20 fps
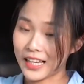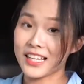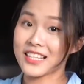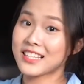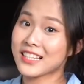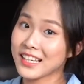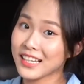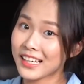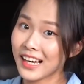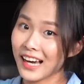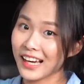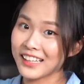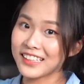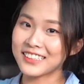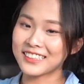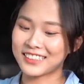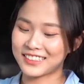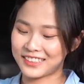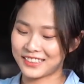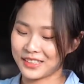see
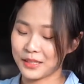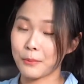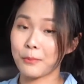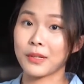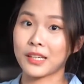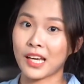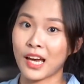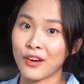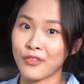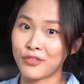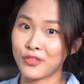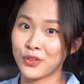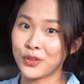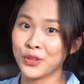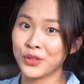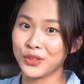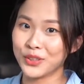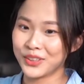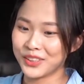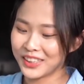guys, be
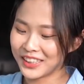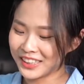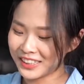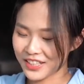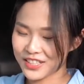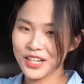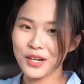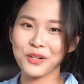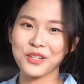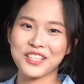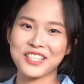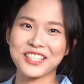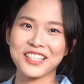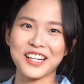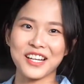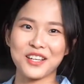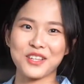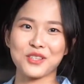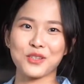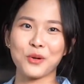careful. Actually I want to see
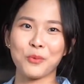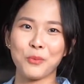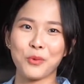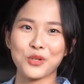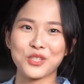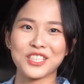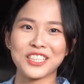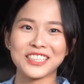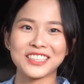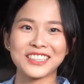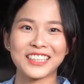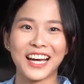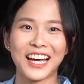that in slow motion.